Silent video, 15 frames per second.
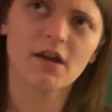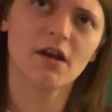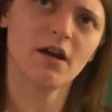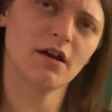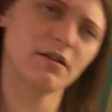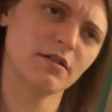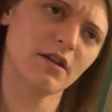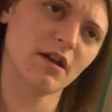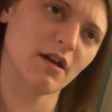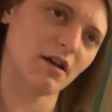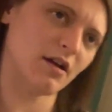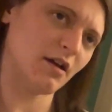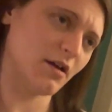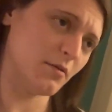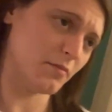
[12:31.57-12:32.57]
And
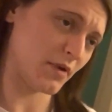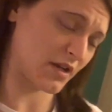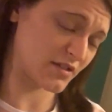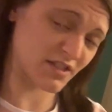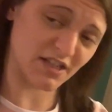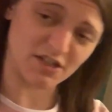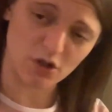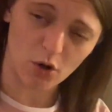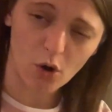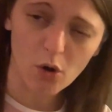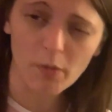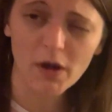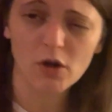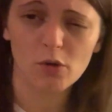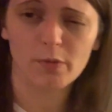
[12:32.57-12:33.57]
um, I set it all
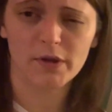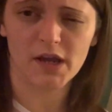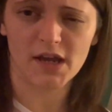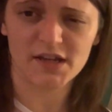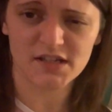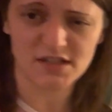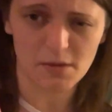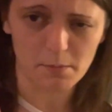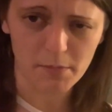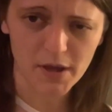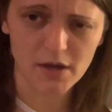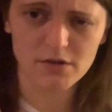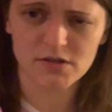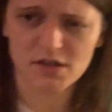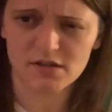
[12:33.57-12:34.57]
back up again. I sent
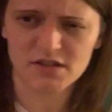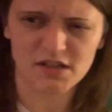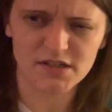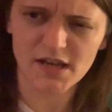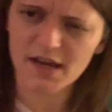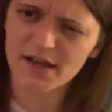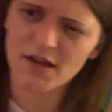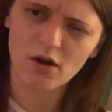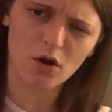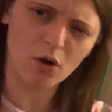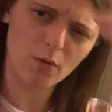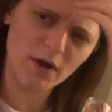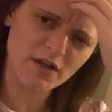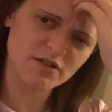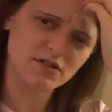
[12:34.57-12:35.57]
pictures. I was like, yeah, yeah, all
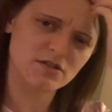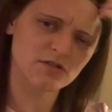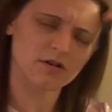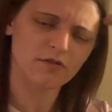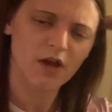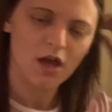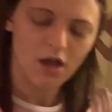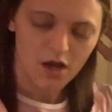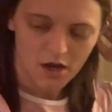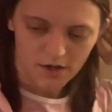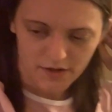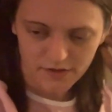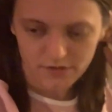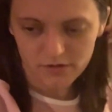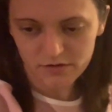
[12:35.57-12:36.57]
works and stuff.
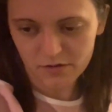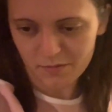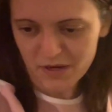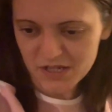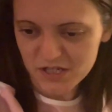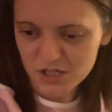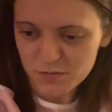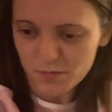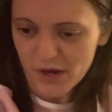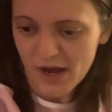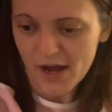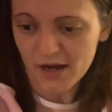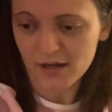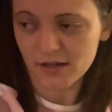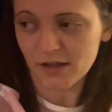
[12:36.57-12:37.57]
And then the, the message
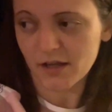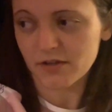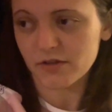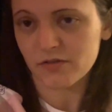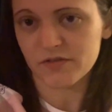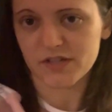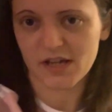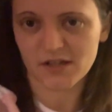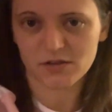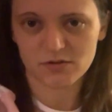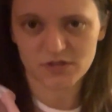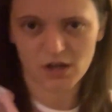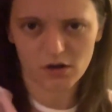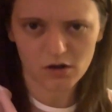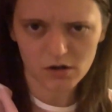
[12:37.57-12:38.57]
back, like the other day, and they was
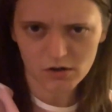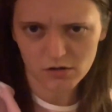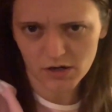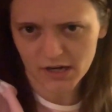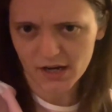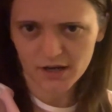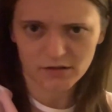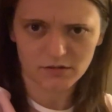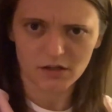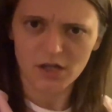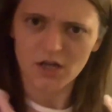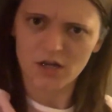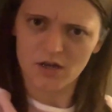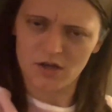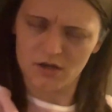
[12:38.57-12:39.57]
like, oh, I can't.
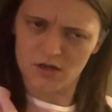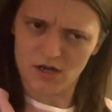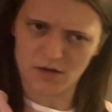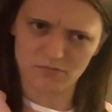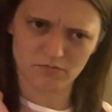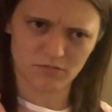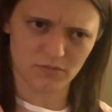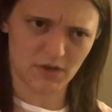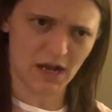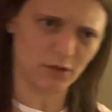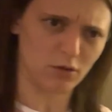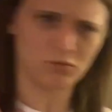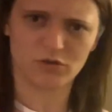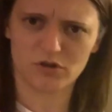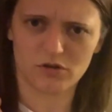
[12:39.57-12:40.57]
Um, how
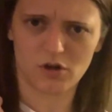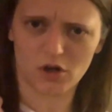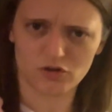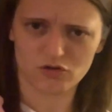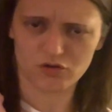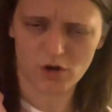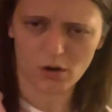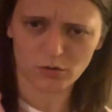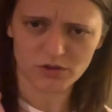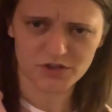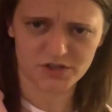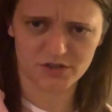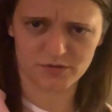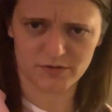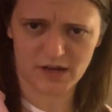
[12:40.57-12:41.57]
long do the
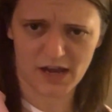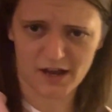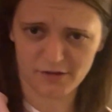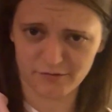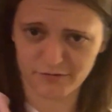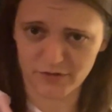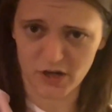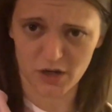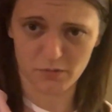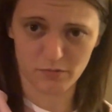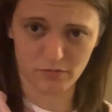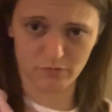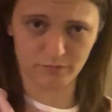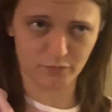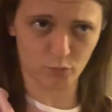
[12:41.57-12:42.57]
controllers have
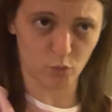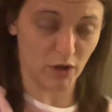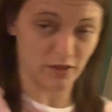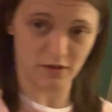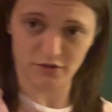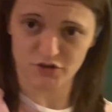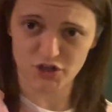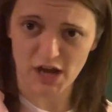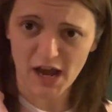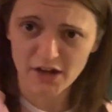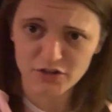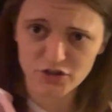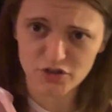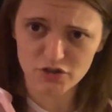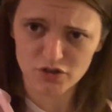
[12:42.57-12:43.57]
um, when they're
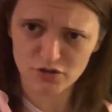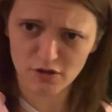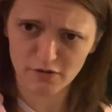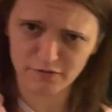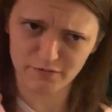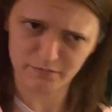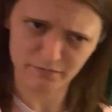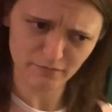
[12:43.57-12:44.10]
charged and stuff?